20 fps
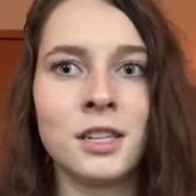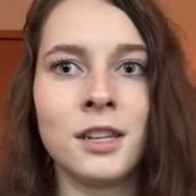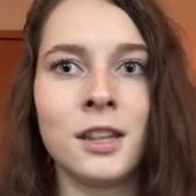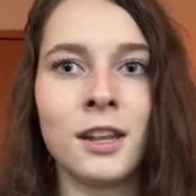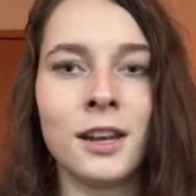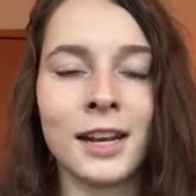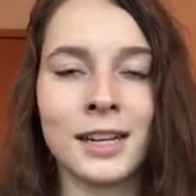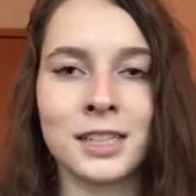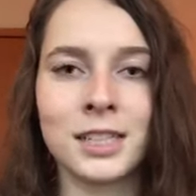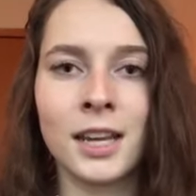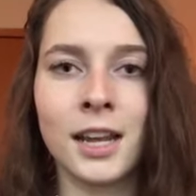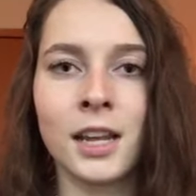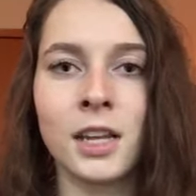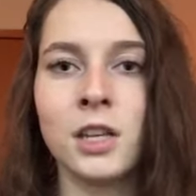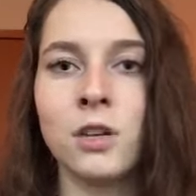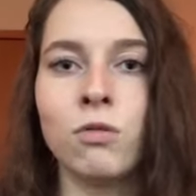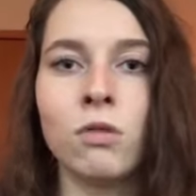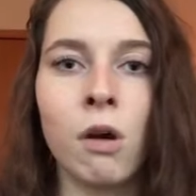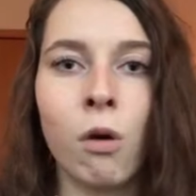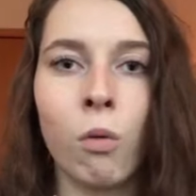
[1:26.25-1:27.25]
the next day
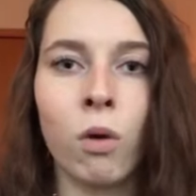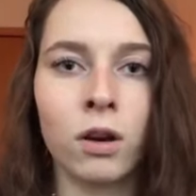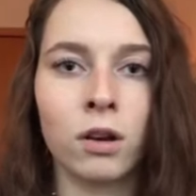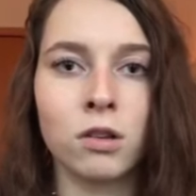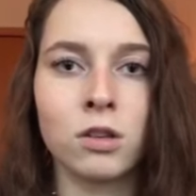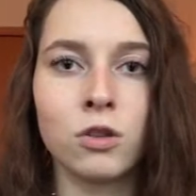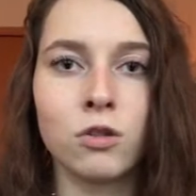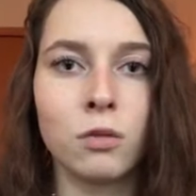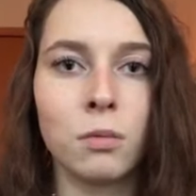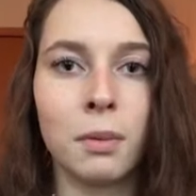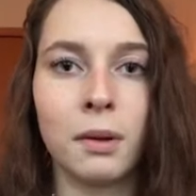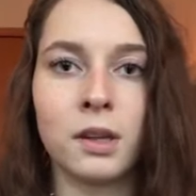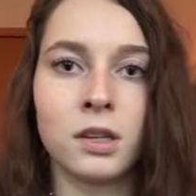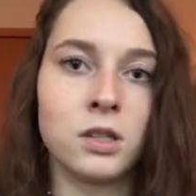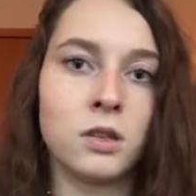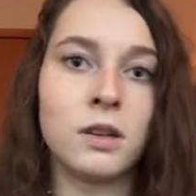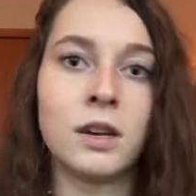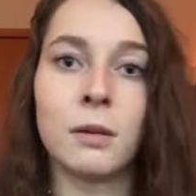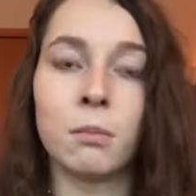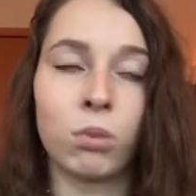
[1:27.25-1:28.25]
you don't want to do it
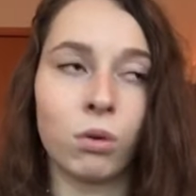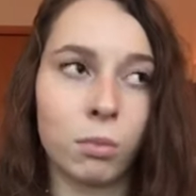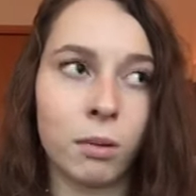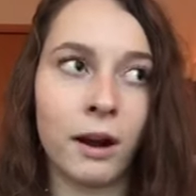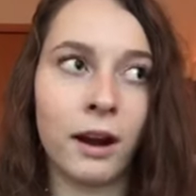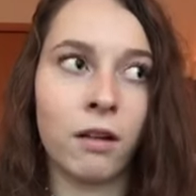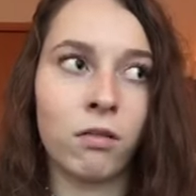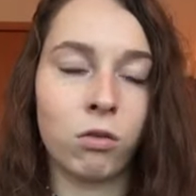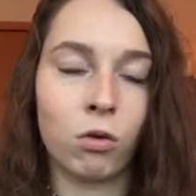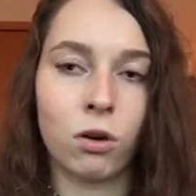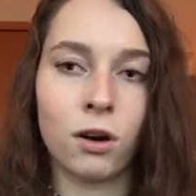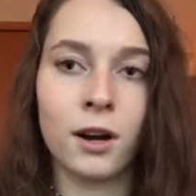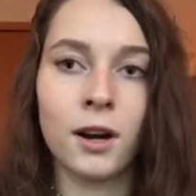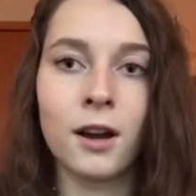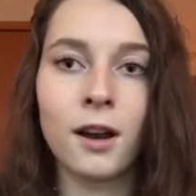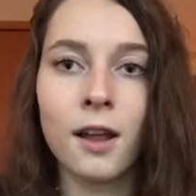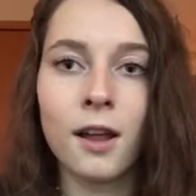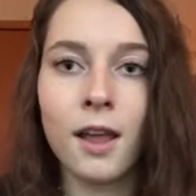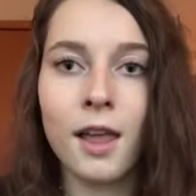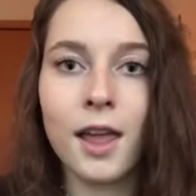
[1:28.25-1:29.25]
because you didn't prepare for
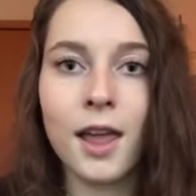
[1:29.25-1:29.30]
it,